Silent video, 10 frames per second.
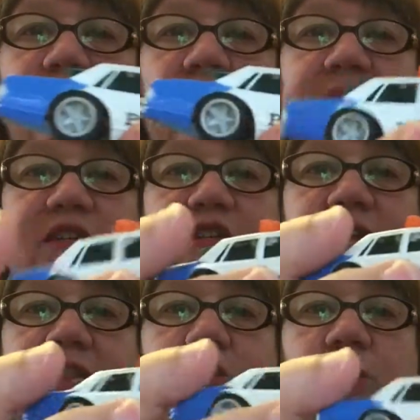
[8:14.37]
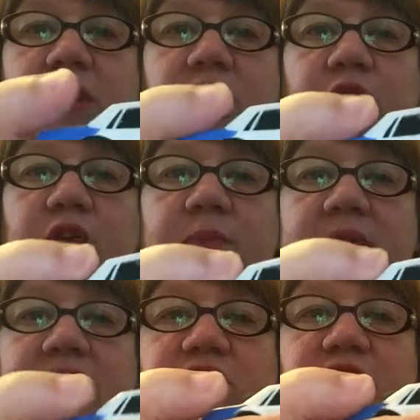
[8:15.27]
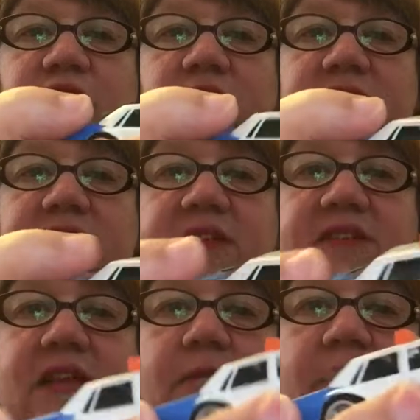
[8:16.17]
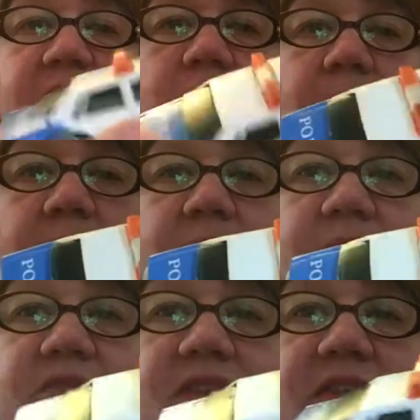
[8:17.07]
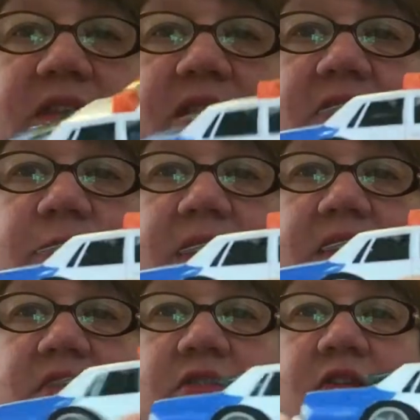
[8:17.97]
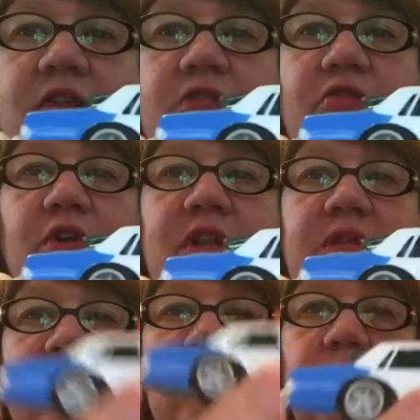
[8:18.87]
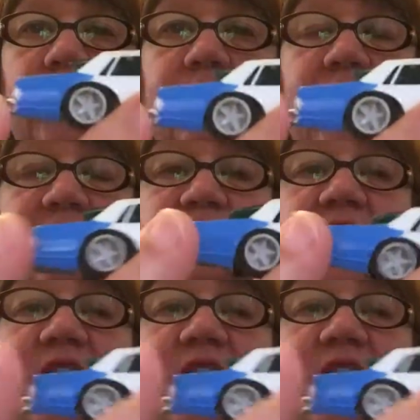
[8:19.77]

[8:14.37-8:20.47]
range. That little window could be an issue for us. Like I said, my husband might be able to fix it. That's what he does for a living, is build models.